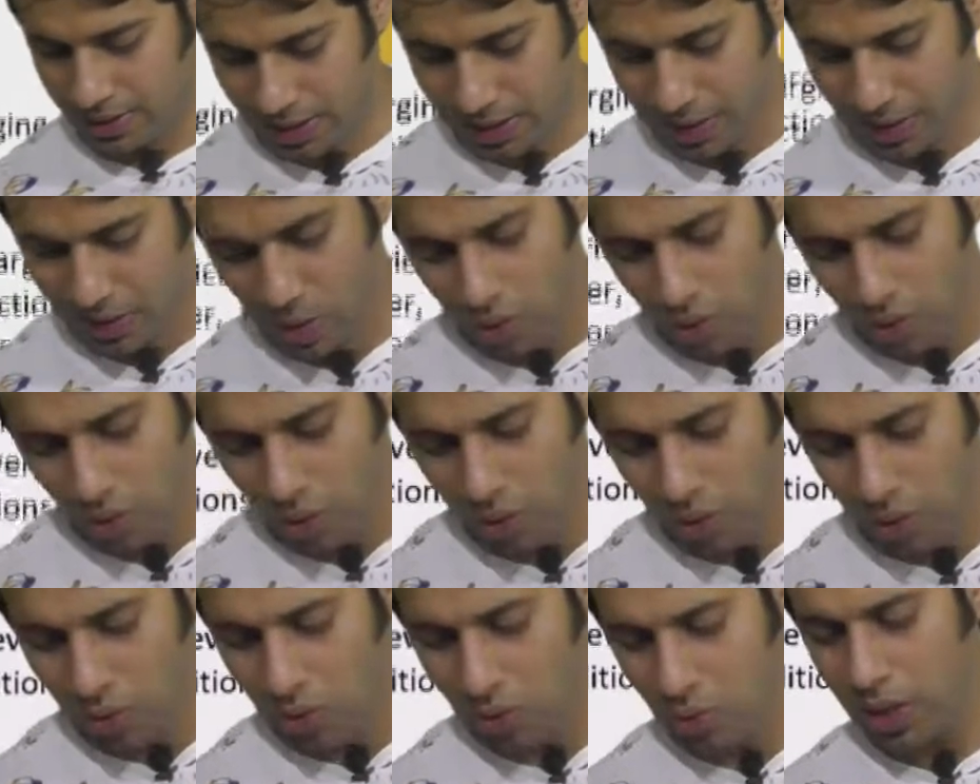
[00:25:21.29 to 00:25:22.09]
I don't
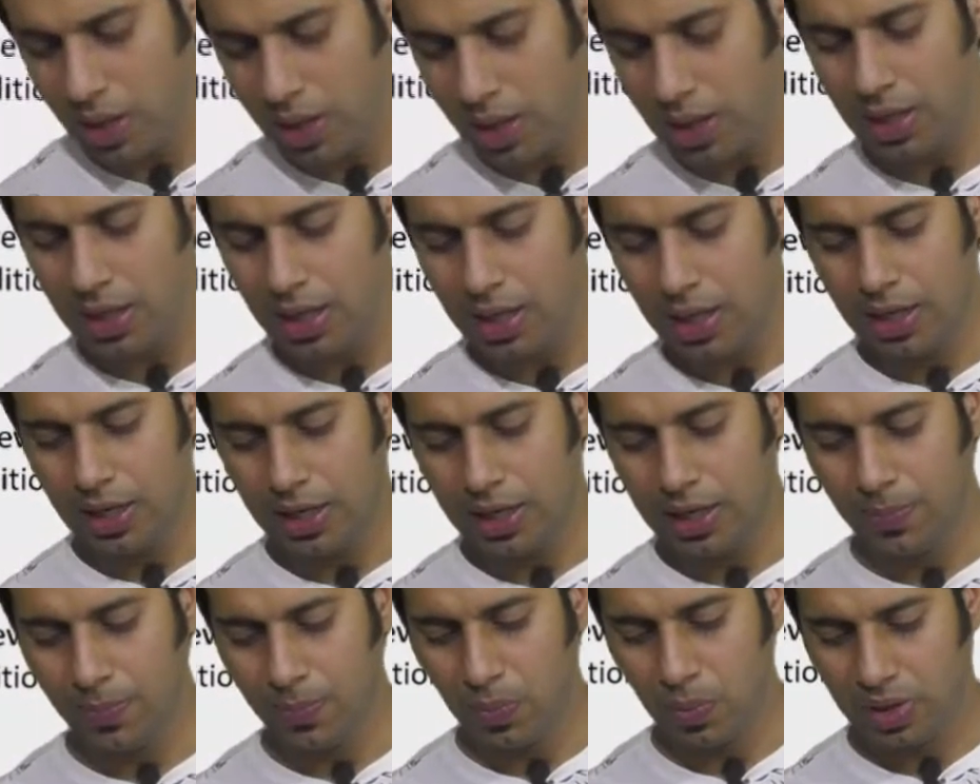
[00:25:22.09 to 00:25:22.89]
want you to take
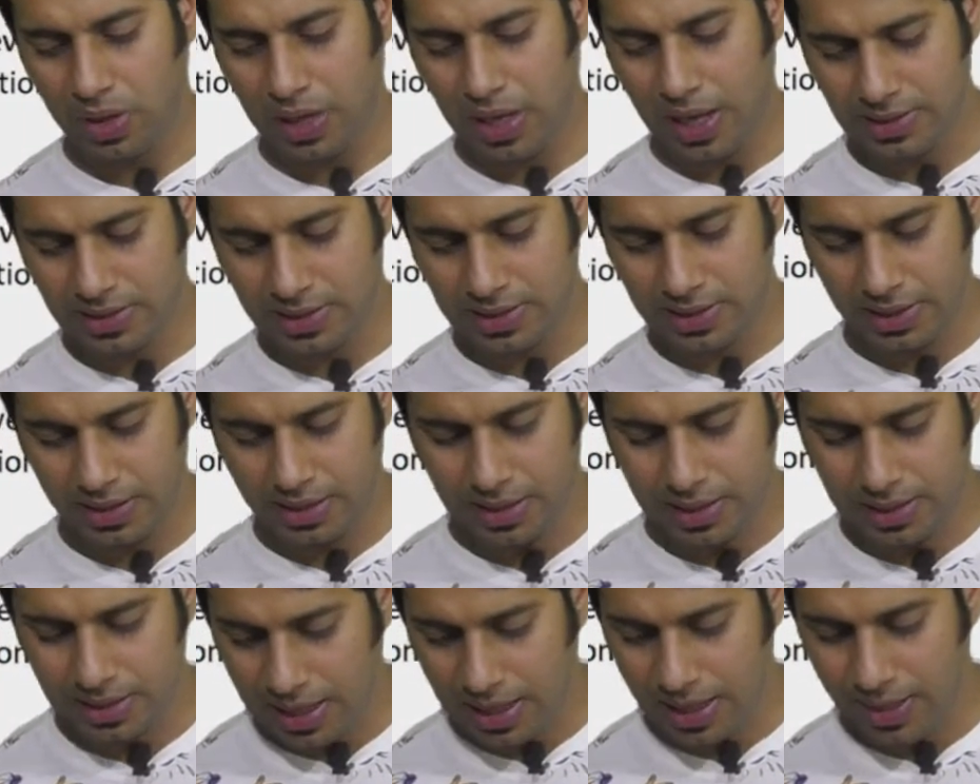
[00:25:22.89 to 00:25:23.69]
input tax
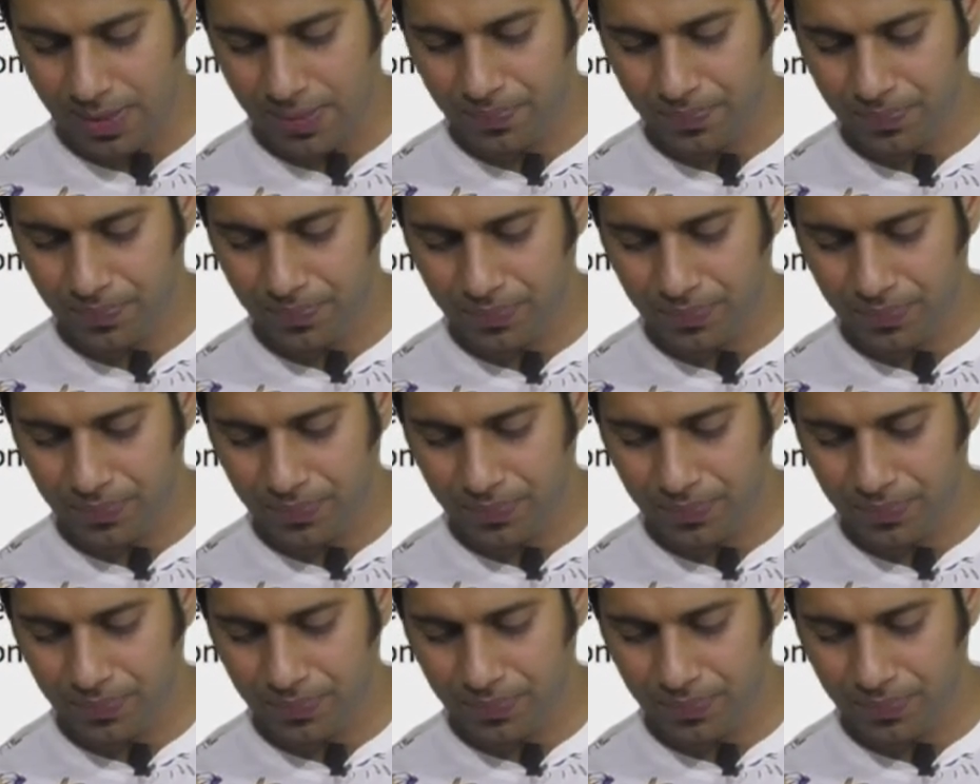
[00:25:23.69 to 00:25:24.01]
credit. Then